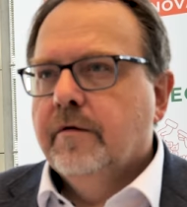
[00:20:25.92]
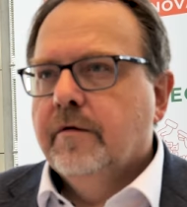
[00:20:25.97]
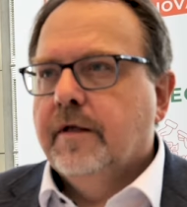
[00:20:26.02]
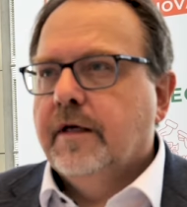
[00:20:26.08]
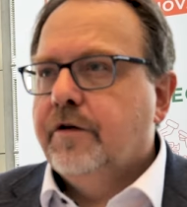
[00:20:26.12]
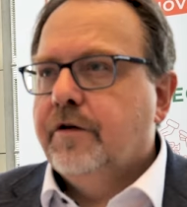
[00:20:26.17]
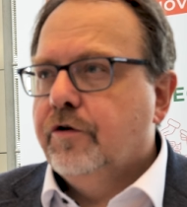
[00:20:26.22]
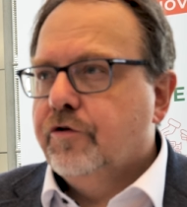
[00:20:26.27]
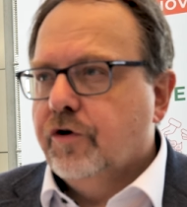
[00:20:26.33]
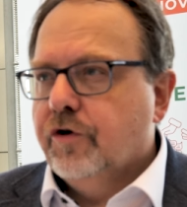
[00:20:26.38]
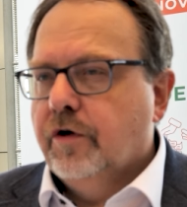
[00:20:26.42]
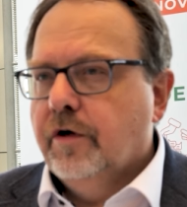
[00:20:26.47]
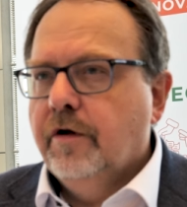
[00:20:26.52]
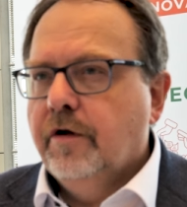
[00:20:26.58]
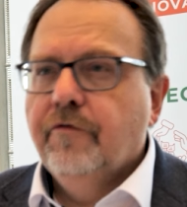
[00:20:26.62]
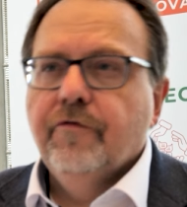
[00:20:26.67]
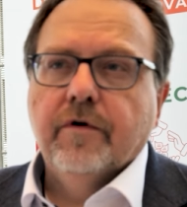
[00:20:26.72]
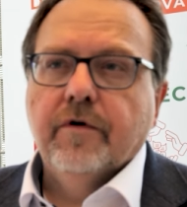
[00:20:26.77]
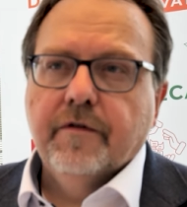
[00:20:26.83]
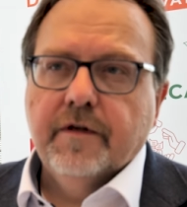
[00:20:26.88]
Thank you, Joy,
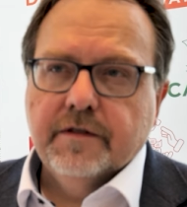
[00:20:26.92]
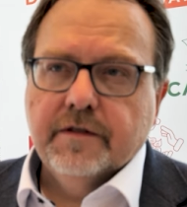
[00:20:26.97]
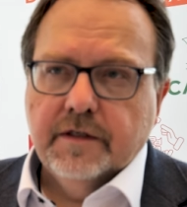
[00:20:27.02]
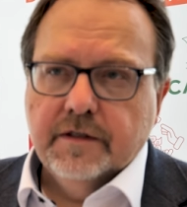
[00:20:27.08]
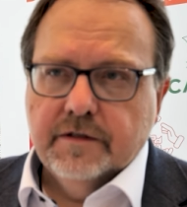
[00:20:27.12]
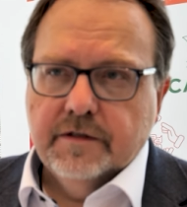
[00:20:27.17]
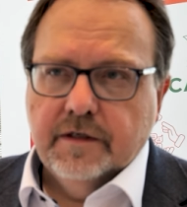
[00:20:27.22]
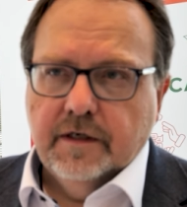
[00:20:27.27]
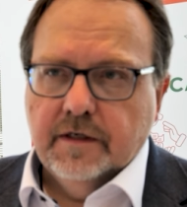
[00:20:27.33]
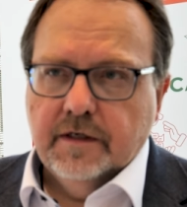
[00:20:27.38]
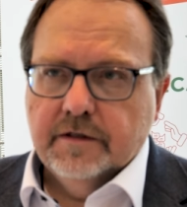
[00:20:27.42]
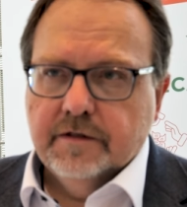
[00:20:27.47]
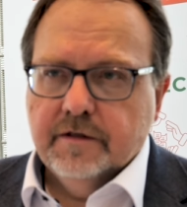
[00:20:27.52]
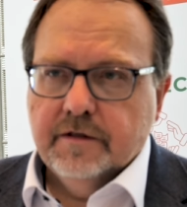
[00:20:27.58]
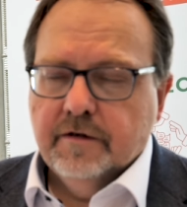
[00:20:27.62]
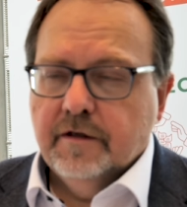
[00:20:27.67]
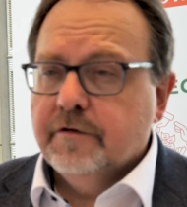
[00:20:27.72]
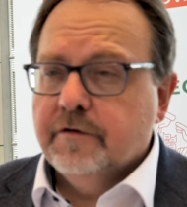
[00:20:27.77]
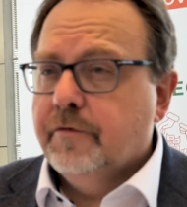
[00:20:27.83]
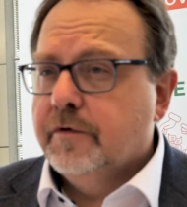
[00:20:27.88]
for these insights.
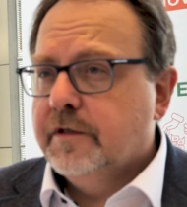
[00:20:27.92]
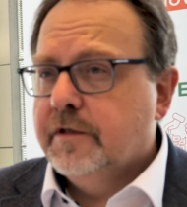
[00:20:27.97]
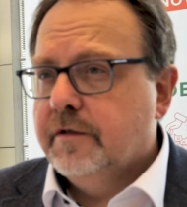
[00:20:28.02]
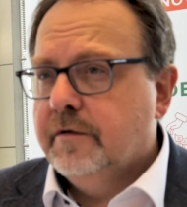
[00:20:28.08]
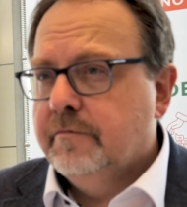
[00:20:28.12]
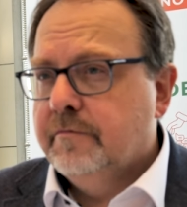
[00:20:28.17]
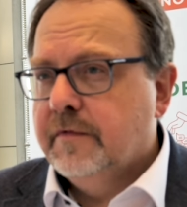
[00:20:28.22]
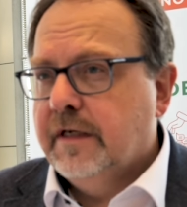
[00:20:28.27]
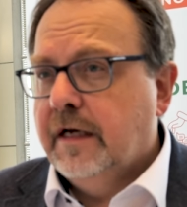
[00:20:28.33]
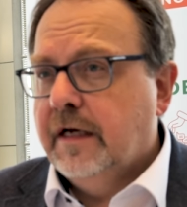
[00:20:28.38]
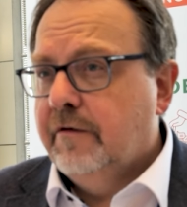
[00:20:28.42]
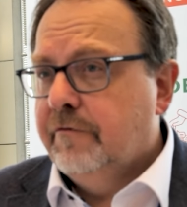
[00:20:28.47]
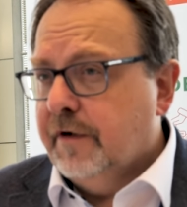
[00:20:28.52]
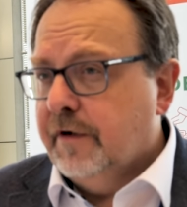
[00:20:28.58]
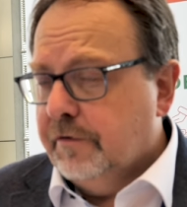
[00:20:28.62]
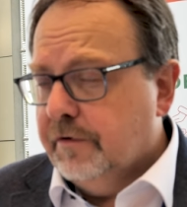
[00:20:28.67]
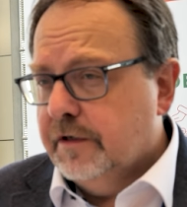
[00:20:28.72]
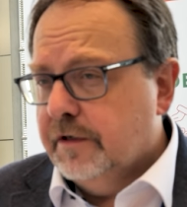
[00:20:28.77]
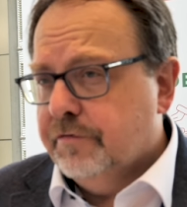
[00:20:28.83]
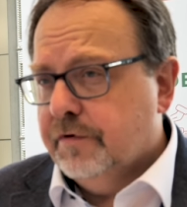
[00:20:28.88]
This was a
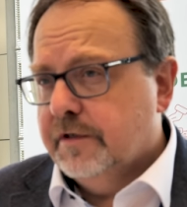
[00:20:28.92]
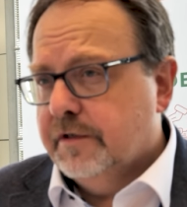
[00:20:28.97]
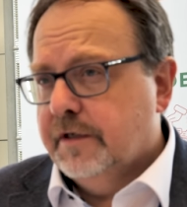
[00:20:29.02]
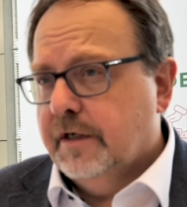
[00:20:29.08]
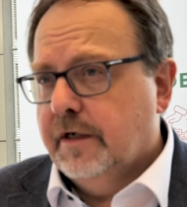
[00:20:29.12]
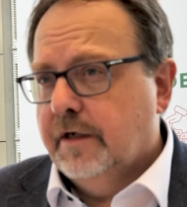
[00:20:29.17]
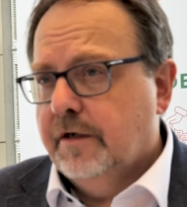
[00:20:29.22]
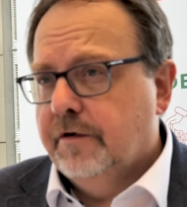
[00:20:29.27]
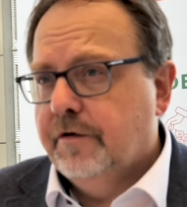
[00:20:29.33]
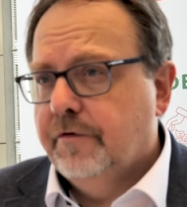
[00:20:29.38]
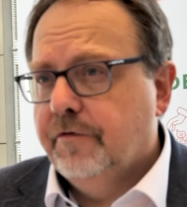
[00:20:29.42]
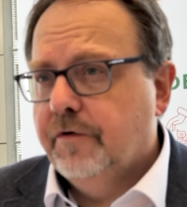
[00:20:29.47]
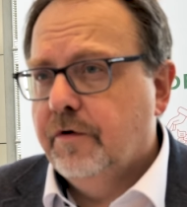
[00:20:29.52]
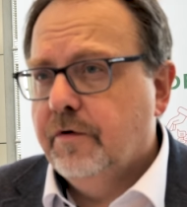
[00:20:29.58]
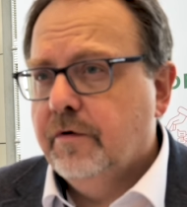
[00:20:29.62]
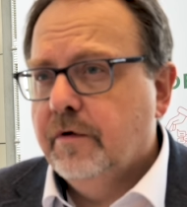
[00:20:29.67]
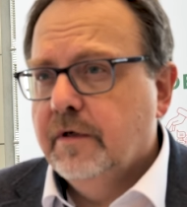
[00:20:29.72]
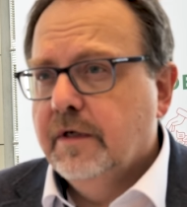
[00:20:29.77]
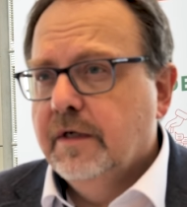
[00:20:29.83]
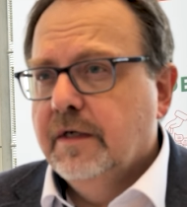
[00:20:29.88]
very interesting interview,